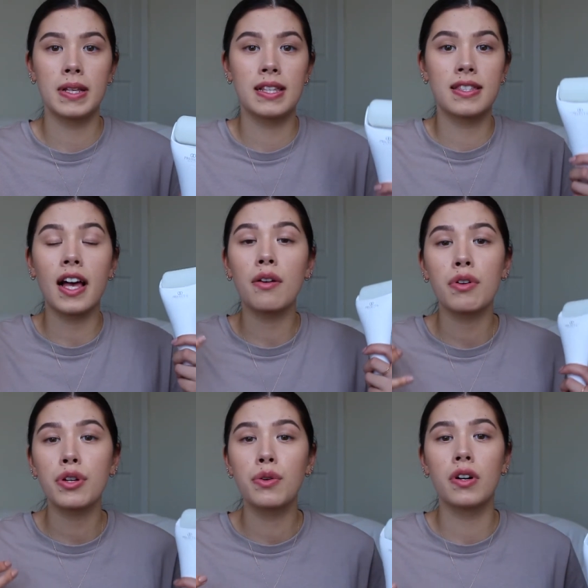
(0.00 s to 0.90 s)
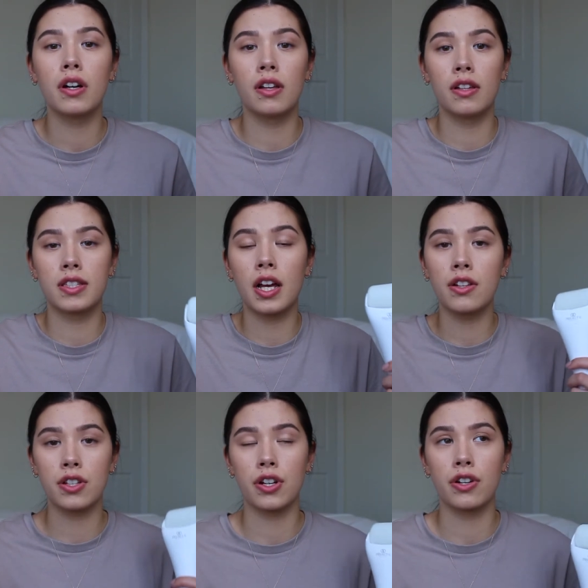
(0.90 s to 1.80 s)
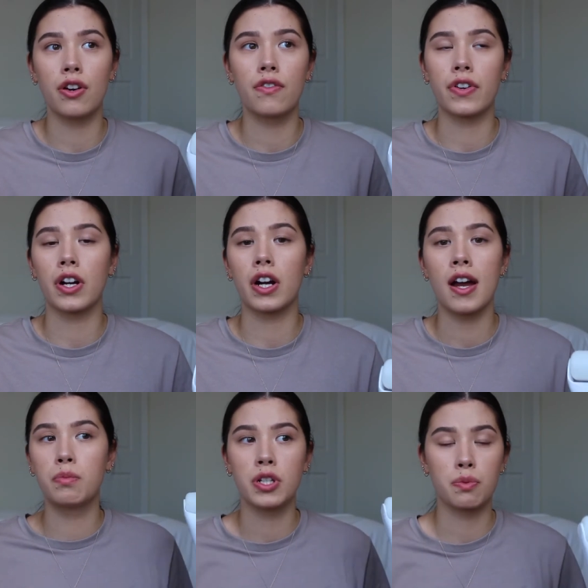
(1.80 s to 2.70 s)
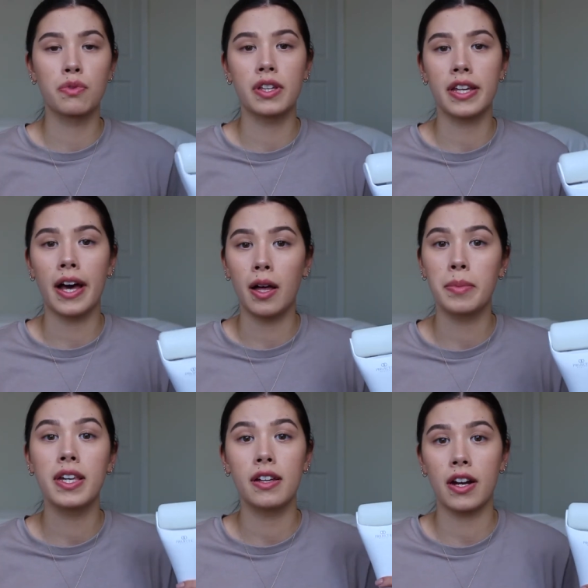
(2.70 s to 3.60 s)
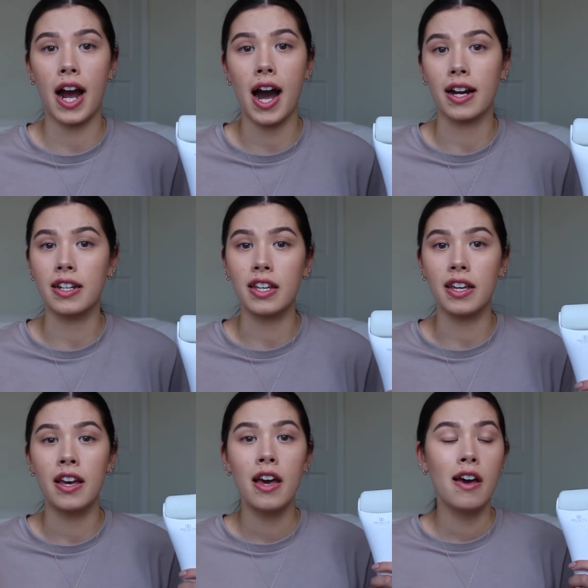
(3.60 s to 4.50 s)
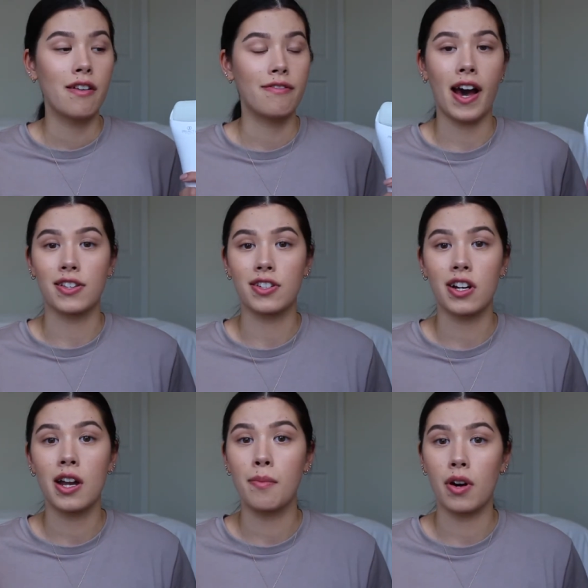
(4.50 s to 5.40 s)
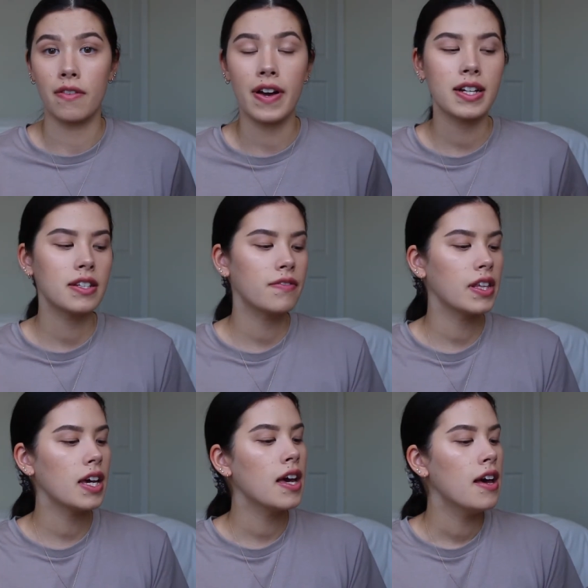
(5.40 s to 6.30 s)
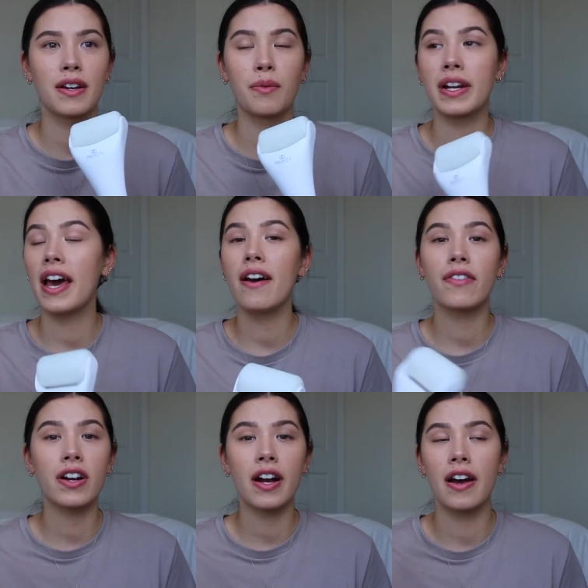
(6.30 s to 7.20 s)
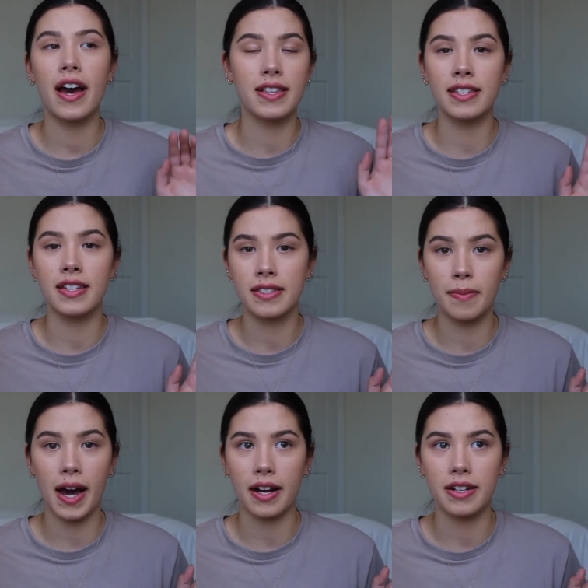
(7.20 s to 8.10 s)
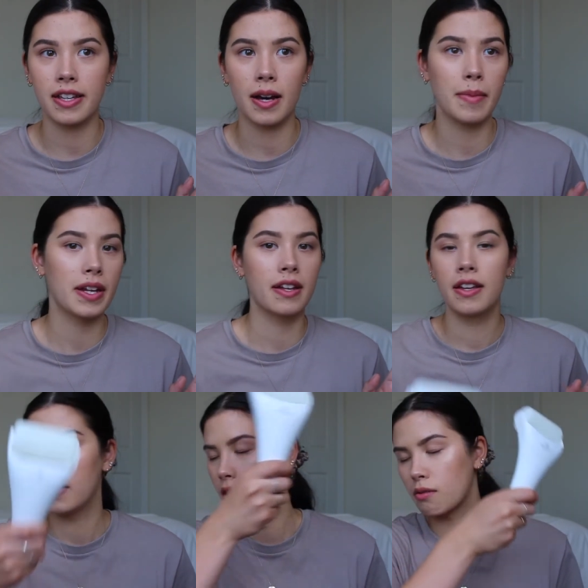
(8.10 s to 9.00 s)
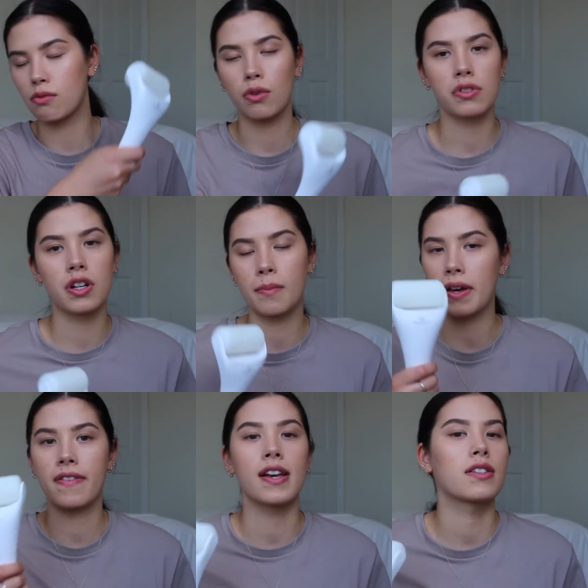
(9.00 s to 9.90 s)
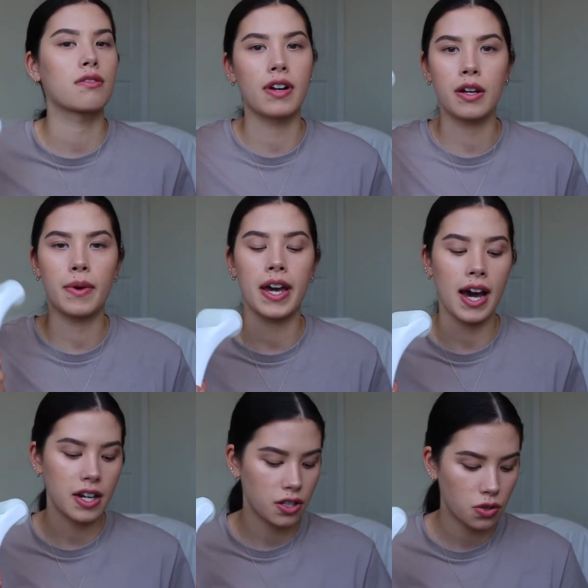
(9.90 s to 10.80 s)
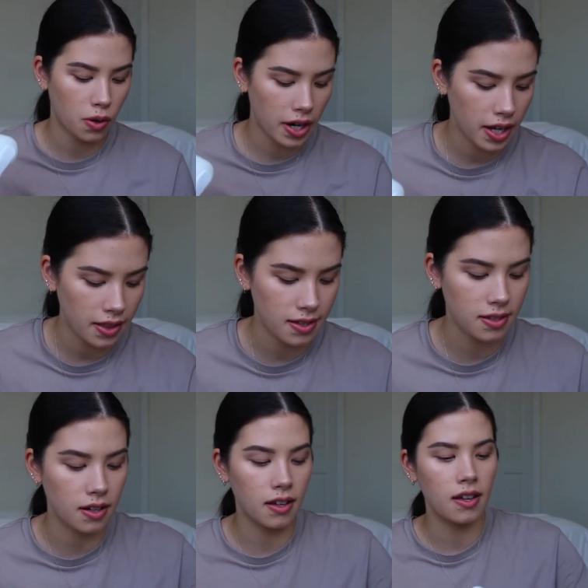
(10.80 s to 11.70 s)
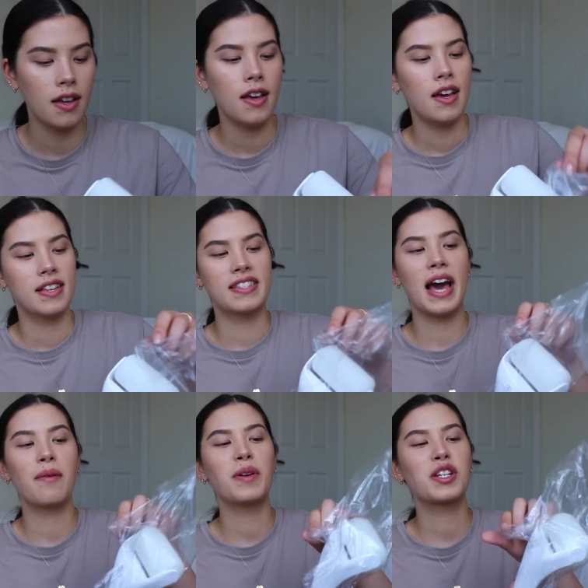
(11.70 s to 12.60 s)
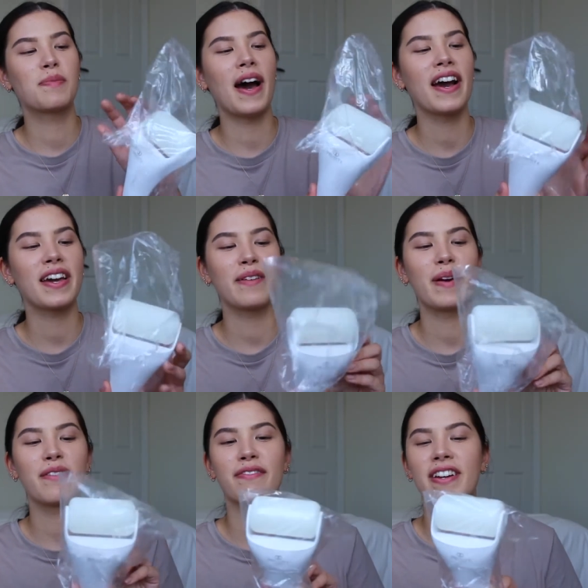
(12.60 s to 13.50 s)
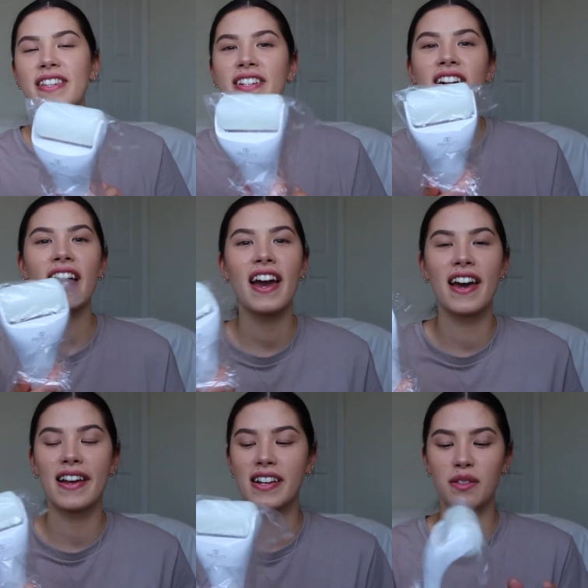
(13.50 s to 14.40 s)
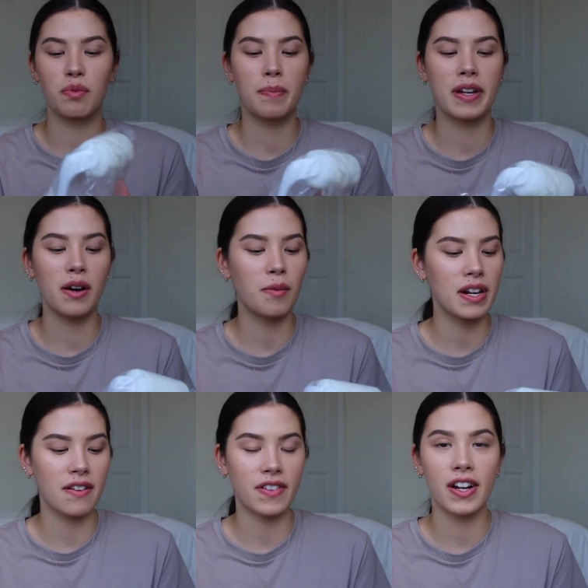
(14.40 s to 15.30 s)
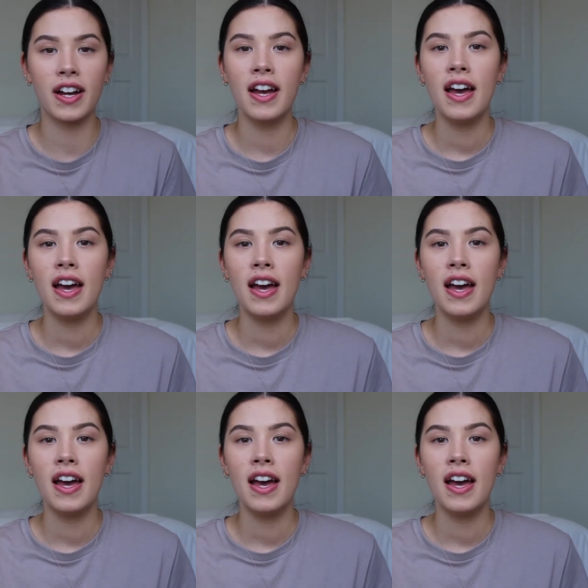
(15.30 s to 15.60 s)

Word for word: cell renewal, cell turnover, which just really help heal your acne faster and more effectively. So whenever I see some acne come in, roll it on my face right away. I just store it in this little sandwich bag in my freezer, and I just whip it out whenever